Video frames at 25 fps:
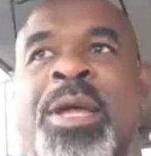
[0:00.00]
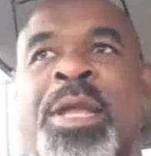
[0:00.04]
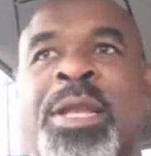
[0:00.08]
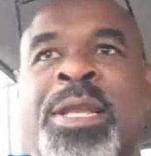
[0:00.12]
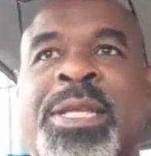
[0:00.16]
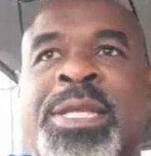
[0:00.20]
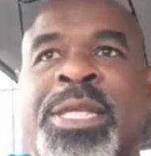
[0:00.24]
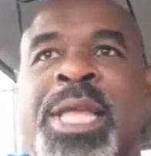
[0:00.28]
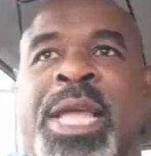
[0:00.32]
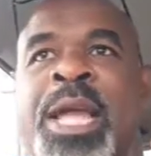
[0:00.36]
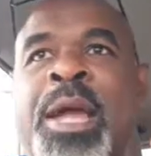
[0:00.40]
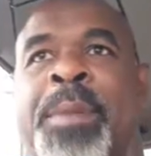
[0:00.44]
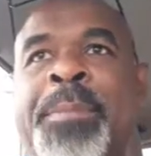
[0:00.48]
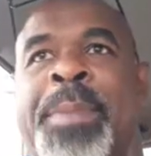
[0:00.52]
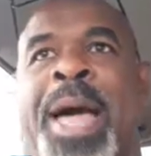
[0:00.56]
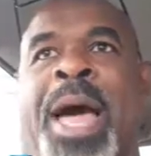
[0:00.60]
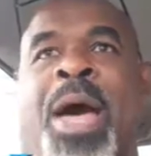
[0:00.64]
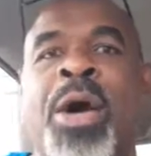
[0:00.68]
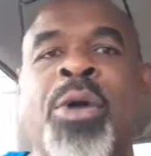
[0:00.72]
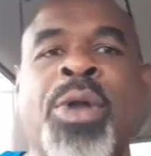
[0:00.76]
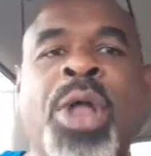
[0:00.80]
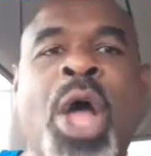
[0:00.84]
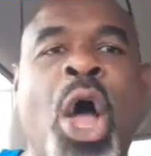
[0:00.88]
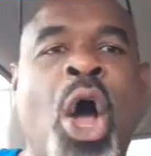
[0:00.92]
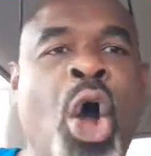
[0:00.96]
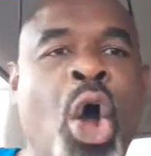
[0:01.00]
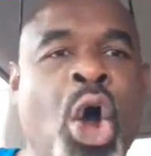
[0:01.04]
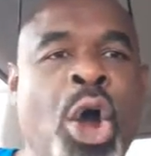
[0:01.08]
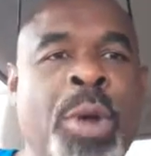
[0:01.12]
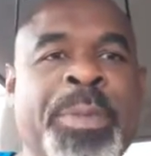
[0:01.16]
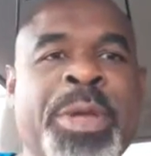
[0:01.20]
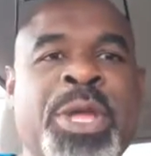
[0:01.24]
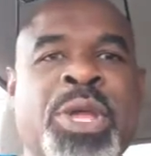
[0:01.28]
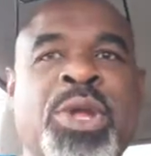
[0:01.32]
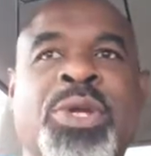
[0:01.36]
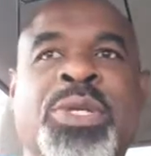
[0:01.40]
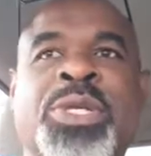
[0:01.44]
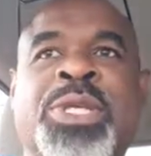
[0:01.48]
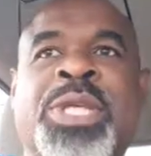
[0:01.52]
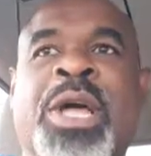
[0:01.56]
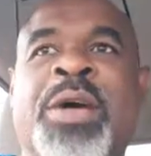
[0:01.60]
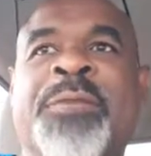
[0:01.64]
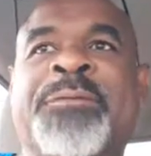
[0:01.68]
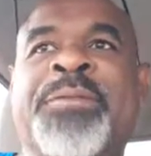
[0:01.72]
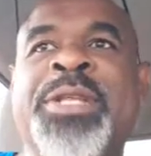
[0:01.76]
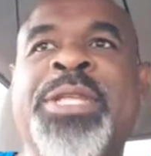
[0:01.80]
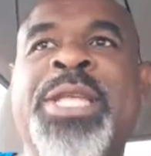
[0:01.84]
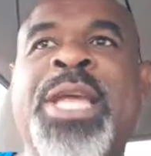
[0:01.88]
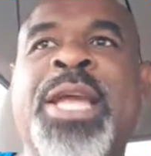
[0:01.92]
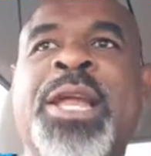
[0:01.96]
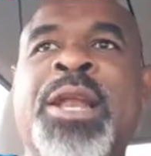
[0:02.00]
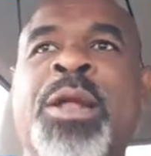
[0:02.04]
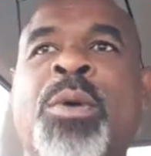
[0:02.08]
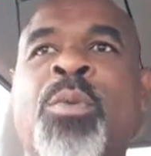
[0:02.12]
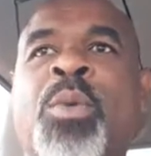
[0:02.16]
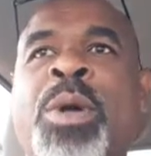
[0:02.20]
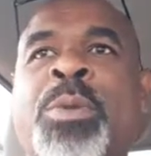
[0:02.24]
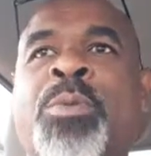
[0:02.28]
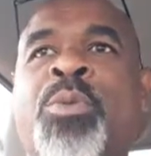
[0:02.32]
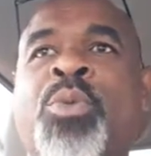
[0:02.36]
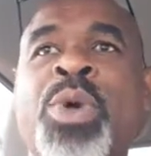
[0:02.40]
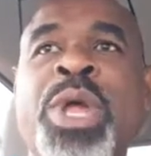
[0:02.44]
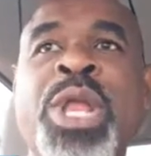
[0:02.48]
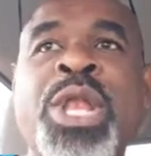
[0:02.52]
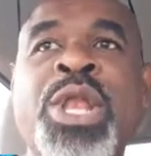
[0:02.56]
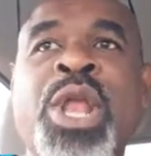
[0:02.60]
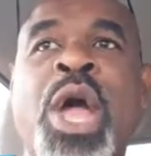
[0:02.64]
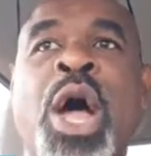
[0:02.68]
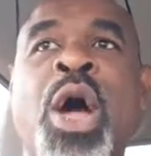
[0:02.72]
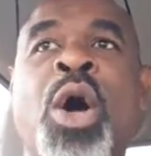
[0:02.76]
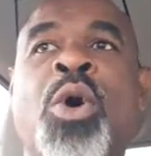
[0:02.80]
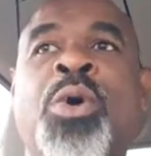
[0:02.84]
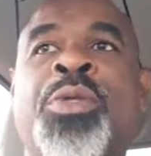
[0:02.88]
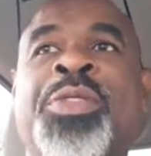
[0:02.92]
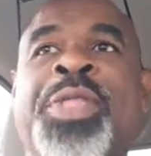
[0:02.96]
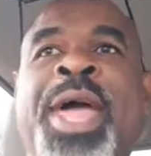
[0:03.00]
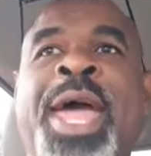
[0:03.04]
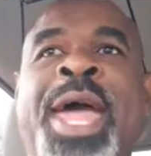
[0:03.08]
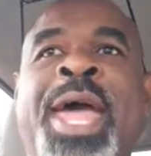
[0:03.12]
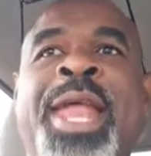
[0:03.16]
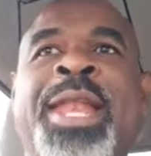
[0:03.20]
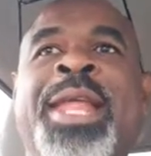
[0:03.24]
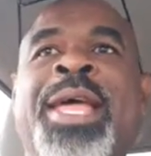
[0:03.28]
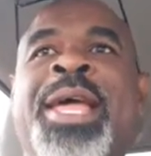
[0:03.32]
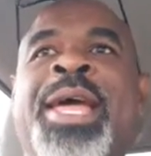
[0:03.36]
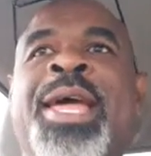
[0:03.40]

thing about arming yourself and taking up weapons, we know that